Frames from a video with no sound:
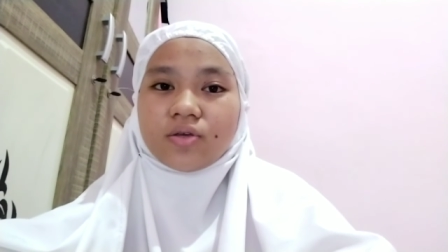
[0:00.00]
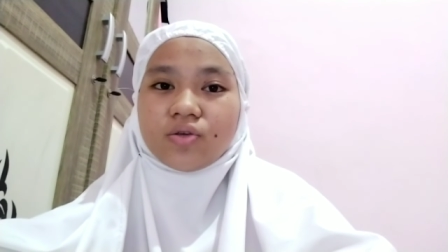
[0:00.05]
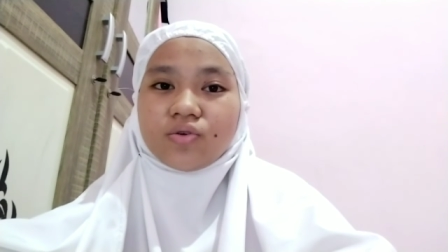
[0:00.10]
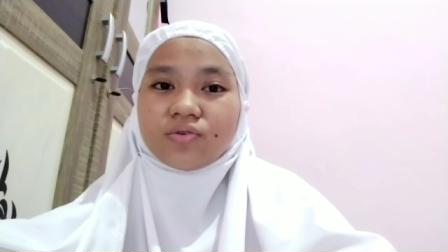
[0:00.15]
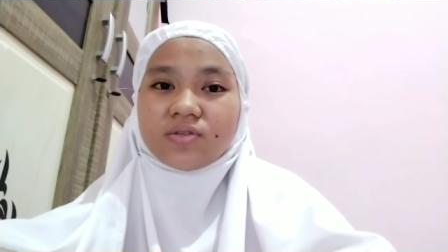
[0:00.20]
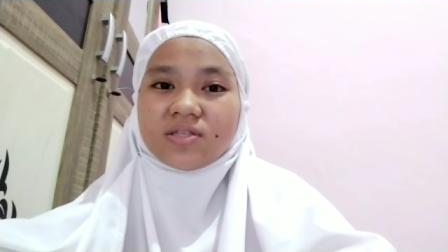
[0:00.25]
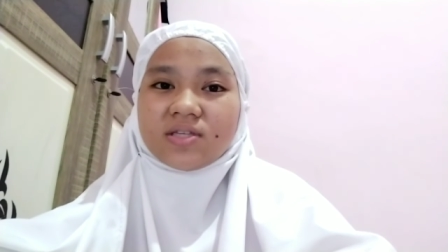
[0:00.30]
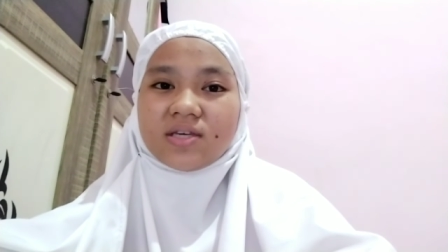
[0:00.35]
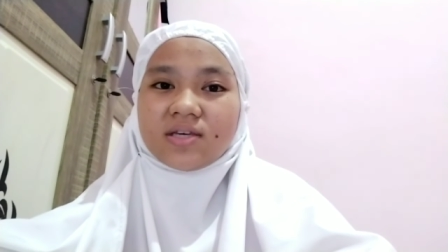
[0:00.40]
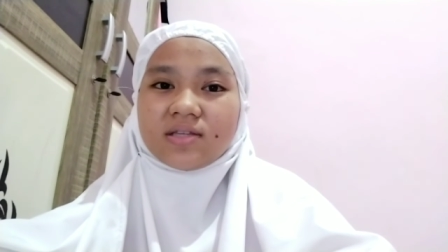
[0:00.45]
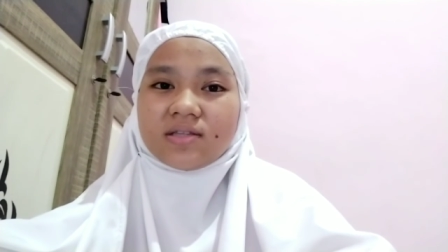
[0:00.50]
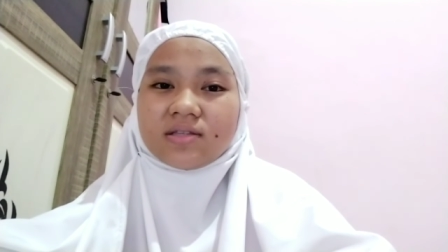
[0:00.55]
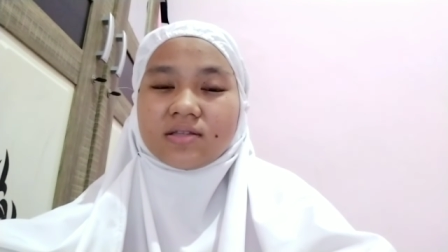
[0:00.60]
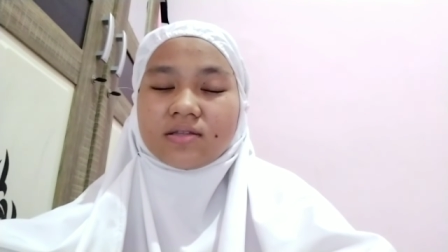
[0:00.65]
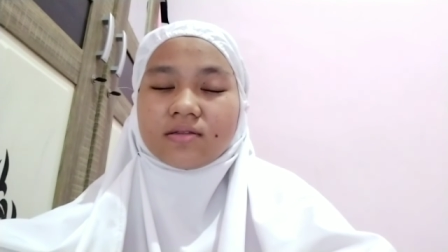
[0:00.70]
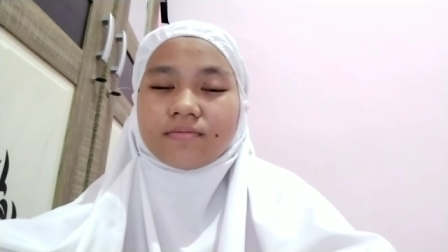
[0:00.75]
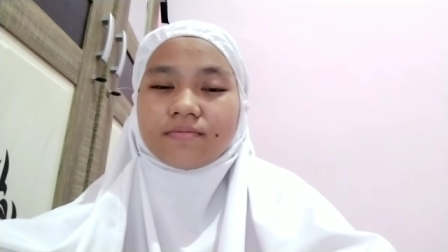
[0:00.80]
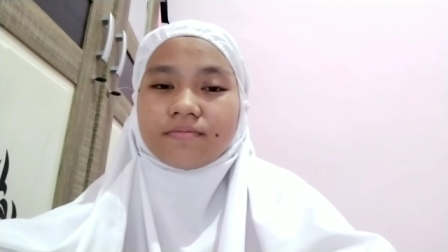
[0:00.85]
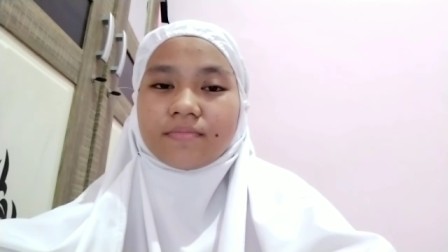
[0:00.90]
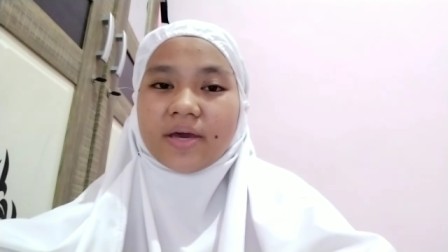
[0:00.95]

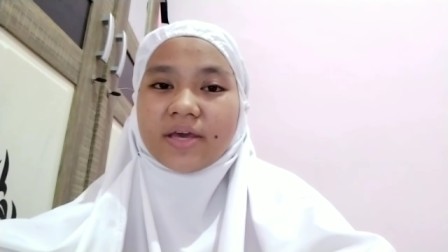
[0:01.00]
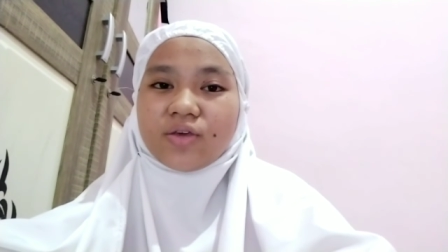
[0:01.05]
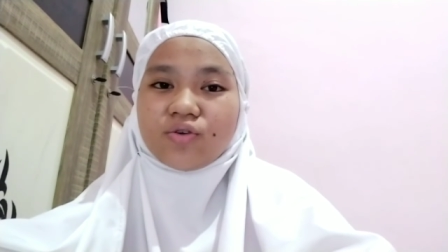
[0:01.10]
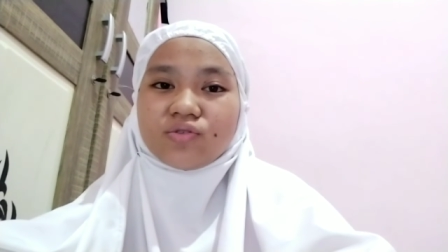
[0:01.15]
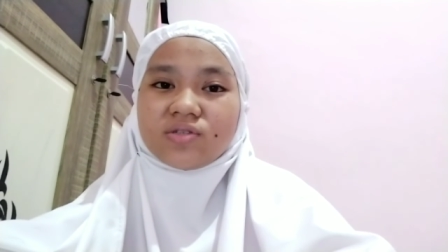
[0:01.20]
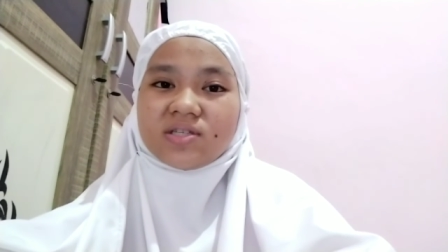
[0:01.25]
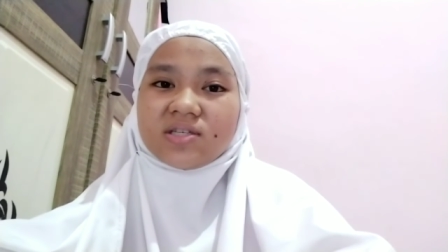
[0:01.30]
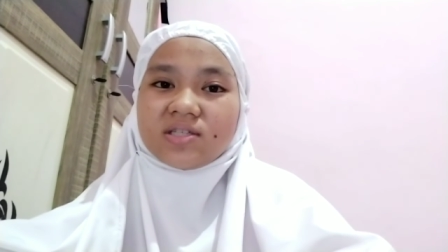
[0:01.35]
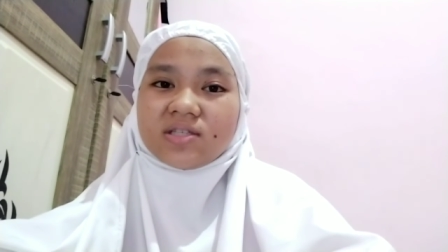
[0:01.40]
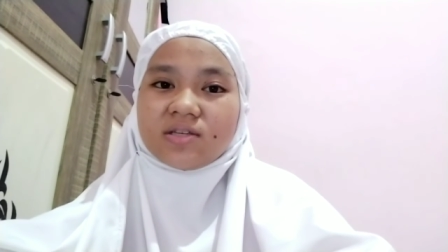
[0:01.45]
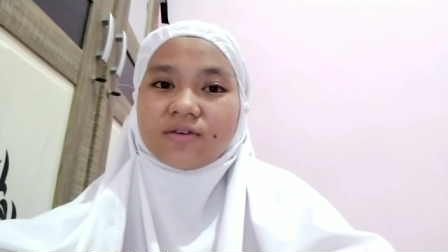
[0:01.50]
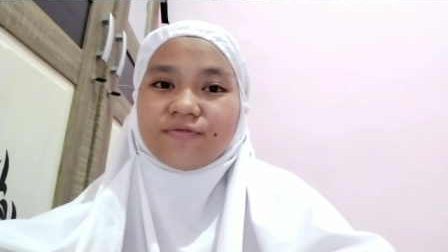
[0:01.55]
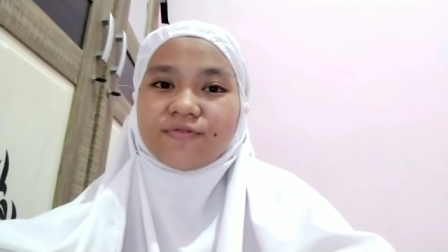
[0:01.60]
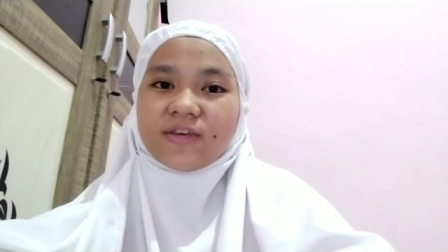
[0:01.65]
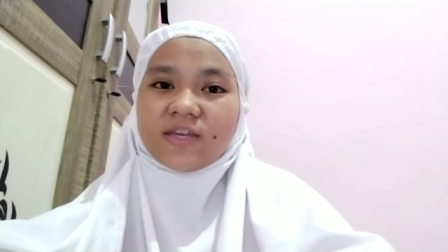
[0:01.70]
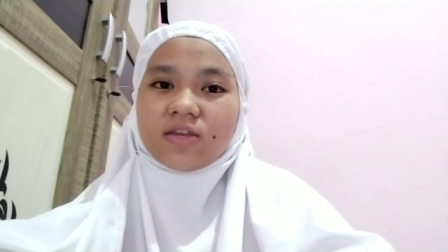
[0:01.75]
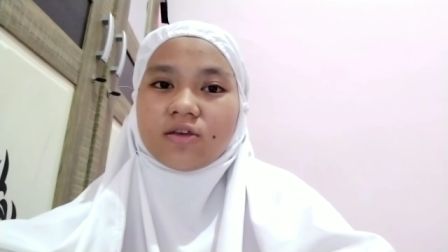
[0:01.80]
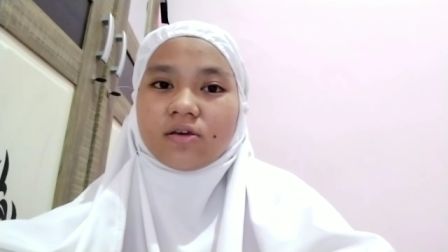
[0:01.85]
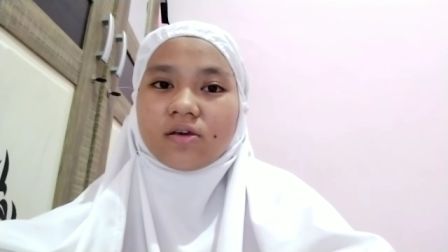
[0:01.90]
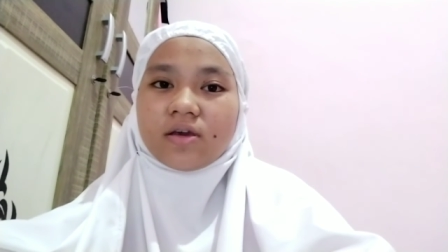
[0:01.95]
using the
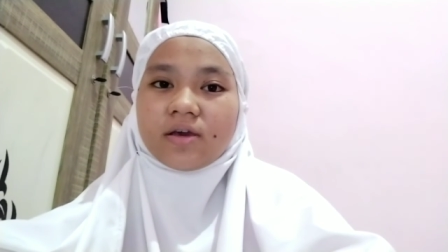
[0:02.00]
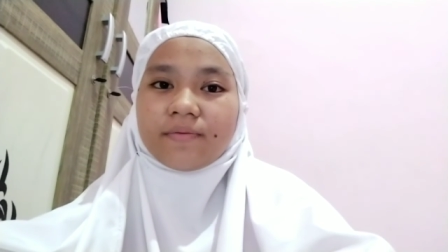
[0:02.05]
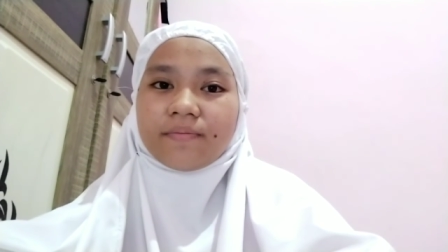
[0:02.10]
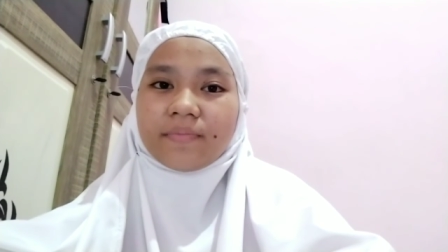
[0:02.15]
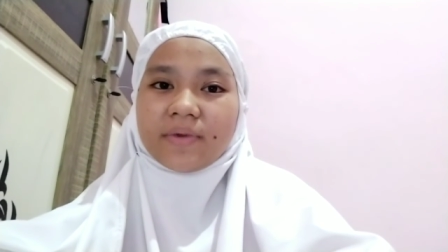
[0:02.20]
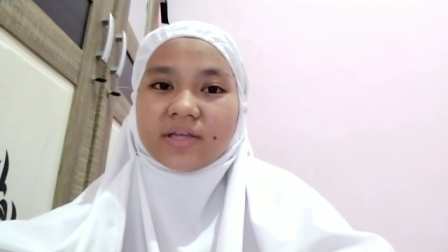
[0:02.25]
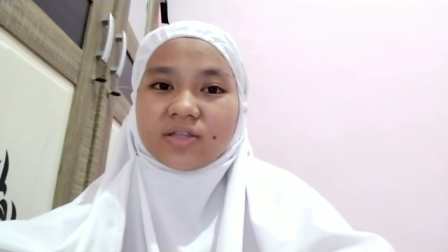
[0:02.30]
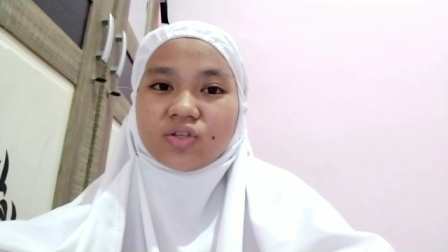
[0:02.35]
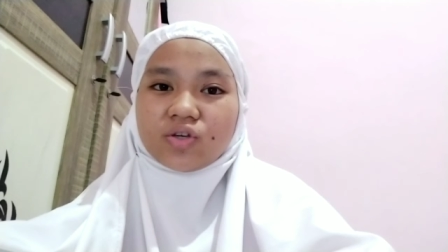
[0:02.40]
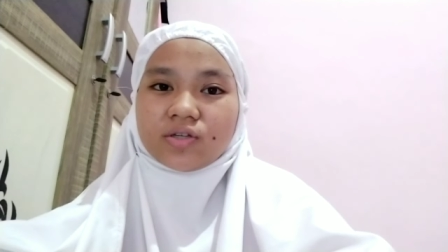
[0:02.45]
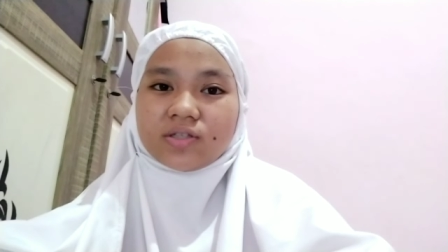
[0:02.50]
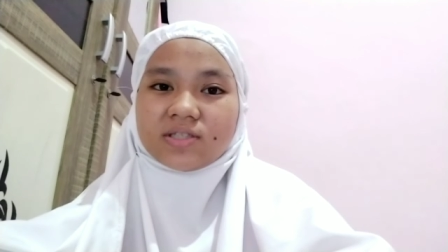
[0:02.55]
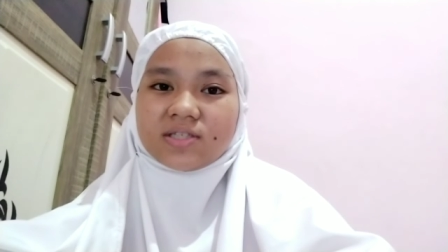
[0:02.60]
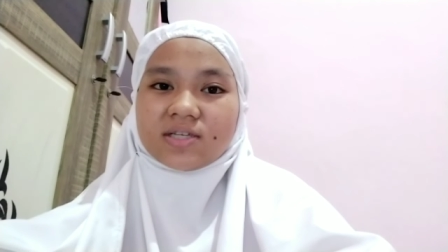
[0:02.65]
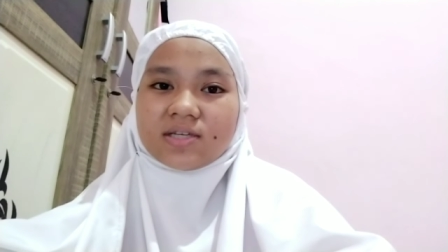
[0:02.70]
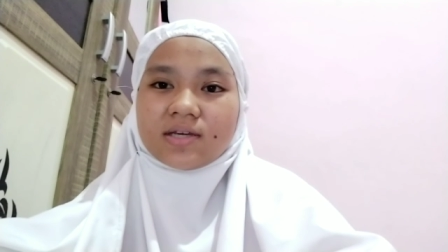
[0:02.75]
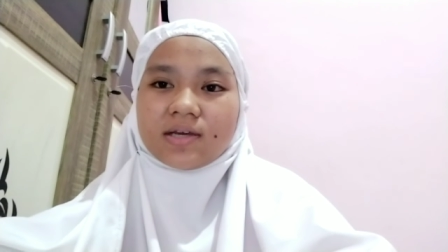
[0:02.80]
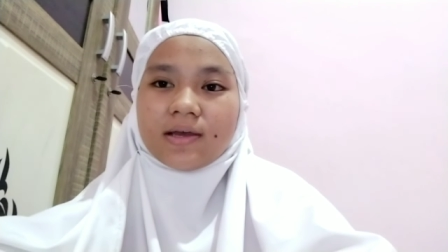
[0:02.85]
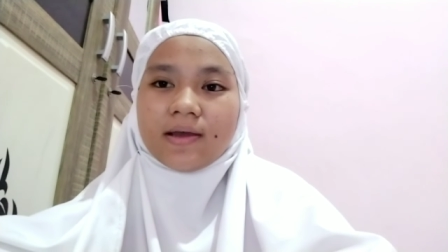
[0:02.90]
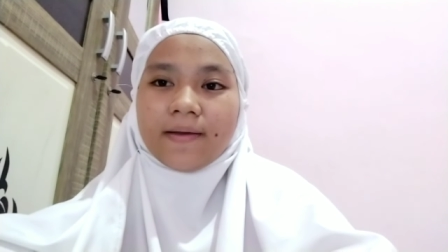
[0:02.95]
video game
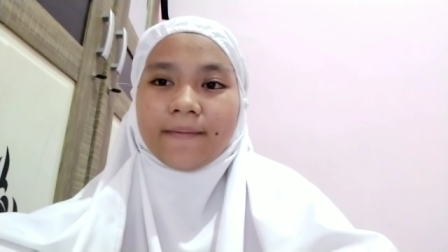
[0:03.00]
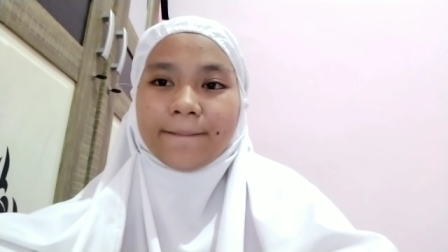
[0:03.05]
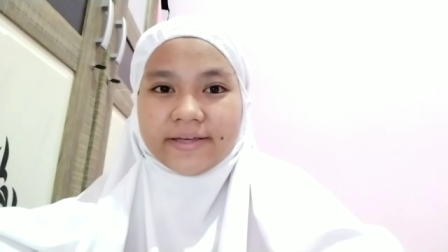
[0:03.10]
methods.